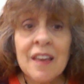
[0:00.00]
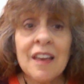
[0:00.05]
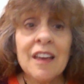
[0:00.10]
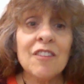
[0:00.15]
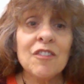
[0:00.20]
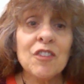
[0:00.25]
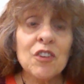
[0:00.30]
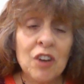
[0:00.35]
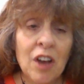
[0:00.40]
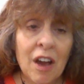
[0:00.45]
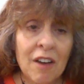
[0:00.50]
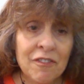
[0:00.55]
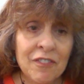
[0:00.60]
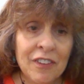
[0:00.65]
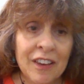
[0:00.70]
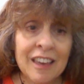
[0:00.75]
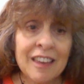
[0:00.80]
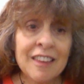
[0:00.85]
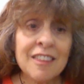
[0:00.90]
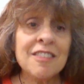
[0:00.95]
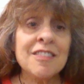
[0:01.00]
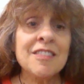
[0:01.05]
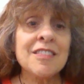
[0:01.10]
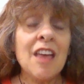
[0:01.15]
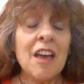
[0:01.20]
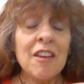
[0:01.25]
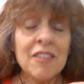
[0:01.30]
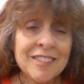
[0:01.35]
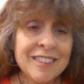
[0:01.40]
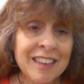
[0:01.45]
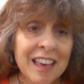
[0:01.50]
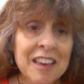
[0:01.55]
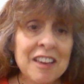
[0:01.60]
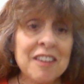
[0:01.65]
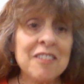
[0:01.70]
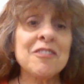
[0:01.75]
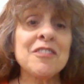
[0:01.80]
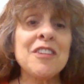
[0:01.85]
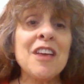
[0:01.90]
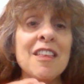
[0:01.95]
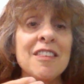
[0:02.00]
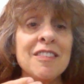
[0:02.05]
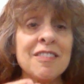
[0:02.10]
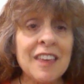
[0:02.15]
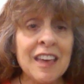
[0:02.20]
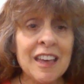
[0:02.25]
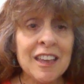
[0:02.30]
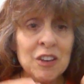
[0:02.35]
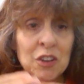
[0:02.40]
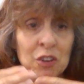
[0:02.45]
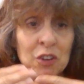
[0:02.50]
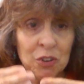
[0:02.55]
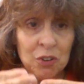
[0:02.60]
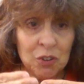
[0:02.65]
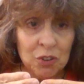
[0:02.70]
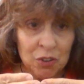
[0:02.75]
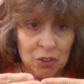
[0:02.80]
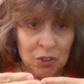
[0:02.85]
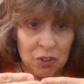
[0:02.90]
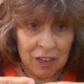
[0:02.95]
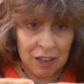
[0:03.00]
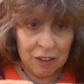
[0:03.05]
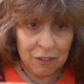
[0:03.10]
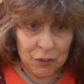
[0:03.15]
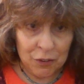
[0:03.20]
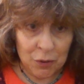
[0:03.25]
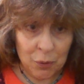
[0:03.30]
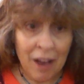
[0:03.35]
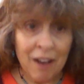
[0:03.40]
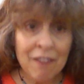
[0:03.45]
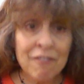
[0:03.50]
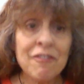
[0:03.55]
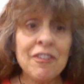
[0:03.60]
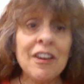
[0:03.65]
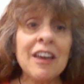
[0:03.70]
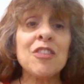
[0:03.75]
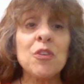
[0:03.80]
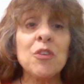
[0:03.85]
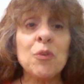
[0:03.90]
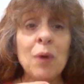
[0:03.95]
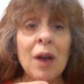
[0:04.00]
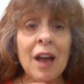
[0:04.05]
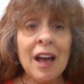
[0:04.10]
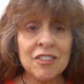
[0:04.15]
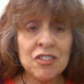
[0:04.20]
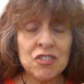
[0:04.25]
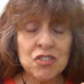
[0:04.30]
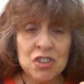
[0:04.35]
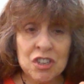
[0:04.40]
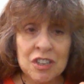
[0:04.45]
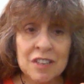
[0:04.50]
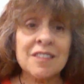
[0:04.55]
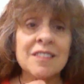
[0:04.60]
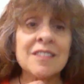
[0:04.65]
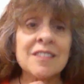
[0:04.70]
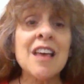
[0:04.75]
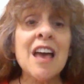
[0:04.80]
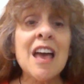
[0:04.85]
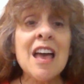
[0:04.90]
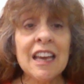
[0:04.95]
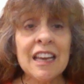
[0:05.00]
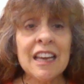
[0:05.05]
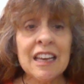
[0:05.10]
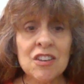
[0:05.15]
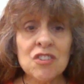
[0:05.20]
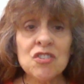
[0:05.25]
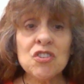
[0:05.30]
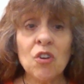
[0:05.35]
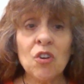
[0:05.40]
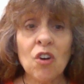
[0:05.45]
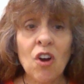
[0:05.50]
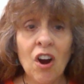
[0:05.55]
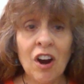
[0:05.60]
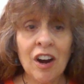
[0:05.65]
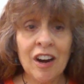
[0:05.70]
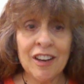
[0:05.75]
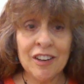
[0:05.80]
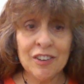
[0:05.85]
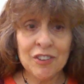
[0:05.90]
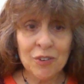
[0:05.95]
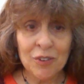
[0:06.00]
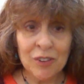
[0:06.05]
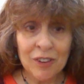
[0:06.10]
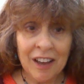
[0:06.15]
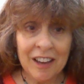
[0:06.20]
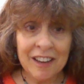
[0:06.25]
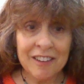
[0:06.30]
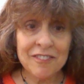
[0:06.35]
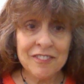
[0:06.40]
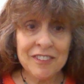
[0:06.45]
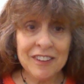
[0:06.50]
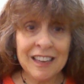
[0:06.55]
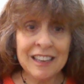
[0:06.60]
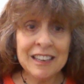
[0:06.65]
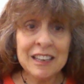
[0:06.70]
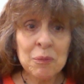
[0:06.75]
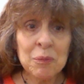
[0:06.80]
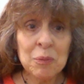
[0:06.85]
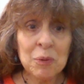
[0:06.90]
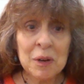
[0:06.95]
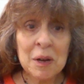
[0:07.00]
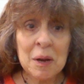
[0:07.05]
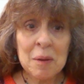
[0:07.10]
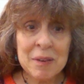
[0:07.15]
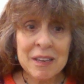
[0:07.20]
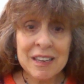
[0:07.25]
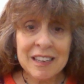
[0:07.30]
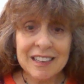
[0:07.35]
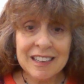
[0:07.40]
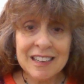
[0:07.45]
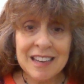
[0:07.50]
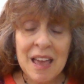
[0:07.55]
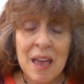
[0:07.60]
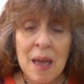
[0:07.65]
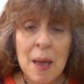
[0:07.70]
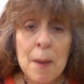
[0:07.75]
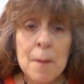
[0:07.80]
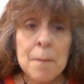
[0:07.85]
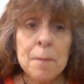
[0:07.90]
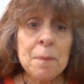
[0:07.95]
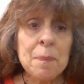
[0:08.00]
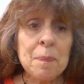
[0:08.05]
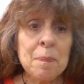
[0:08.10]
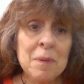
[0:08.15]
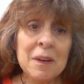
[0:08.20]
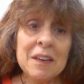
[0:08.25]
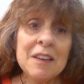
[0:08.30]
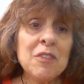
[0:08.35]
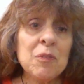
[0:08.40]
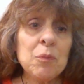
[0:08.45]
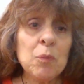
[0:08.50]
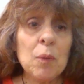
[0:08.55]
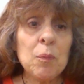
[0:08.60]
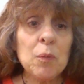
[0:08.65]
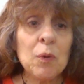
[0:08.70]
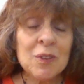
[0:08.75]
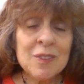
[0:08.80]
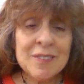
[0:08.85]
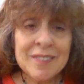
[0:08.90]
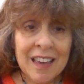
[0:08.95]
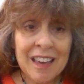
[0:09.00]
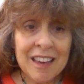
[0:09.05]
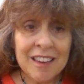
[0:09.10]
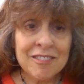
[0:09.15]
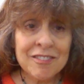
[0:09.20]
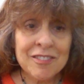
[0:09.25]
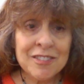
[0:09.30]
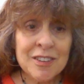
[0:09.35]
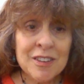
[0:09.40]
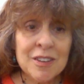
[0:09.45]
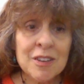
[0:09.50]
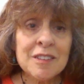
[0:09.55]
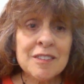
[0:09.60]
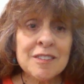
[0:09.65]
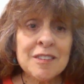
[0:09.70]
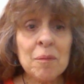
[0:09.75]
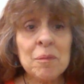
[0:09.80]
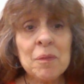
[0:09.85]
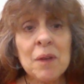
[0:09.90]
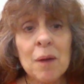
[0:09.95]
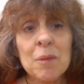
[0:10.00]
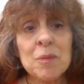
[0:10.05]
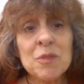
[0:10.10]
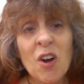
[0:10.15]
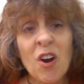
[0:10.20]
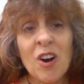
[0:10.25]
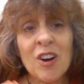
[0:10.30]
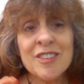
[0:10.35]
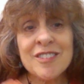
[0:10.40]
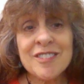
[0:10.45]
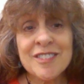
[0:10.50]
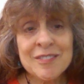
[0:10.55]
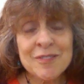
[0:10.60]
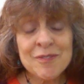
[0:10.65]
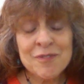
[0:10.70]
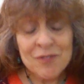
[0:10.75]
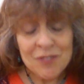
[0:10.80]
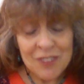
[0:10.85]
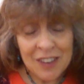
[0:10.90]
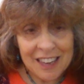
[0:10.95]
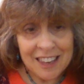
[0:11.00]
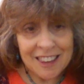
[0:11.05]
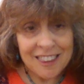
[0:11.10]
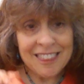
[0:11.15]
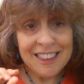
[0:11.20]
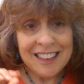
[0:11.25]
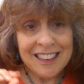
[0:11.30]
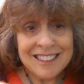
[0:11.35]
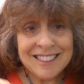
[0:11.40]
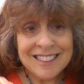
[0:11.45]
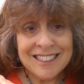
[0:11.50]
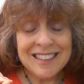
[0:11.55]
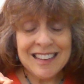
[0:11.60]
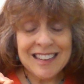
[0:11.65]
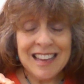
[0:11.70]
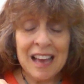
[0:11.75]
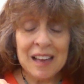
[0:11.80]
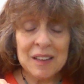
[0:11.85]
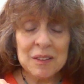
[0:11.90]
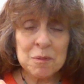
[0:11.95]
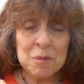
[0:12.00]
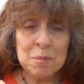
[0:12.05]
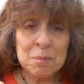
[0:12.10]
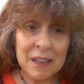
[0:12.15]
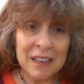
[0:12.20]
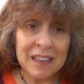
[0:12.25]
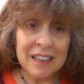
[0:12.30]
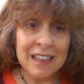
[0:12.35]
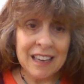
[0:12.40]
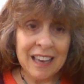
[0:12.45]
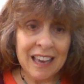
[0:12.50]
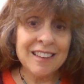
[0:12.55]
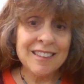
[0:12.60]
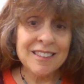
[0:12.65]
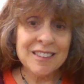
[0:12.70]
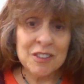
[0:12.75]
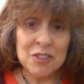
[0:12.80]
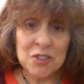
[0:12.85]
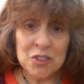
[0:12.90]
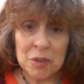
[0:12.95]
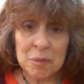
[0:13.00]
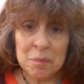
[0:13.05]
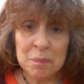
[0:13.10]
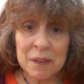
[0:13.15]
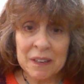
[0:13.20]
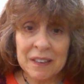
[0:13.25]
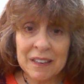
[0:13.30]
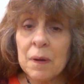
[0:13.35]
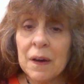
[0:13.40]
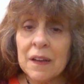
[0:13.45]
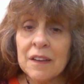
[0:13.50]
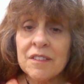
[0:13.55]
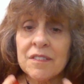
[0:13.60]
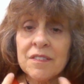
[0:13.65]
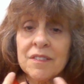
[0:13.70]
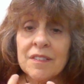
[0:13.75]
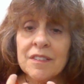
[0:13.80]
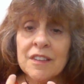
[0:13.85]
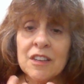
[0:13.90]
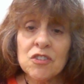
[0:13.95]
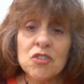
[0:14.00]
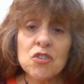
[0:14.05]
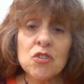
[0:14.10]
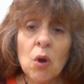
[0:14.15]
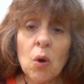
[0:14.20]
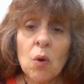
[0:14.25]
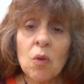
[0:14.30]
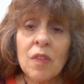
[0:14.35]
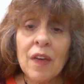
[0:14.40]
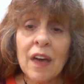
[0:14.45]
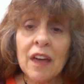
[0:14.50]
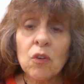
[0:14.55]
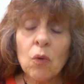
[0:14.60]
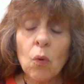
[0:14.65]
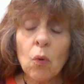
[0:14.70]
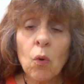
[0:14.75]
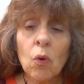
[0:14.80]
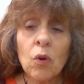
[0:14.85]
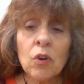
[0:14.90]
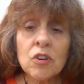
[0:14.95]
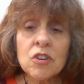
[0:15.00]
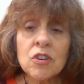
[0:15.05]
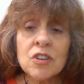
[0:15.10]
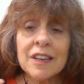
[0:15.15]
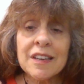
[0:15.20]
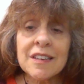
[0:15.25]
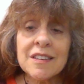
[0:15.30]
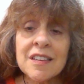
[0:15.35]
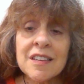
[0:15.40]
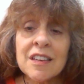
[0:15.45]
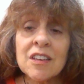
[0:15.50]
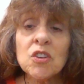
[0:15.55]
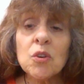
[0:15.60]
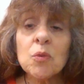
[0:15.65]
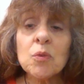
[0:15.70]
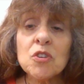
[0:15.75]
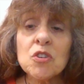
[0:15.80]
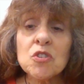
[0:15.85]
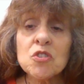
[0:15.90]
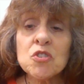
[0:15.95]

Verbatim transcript: If you're not saved, then if you have faith, you ask Jesus into your heart and your life, and he will come in. But even when we're saved, sometimes our faith isn't as big as it should be. But did you know that in order to continue in your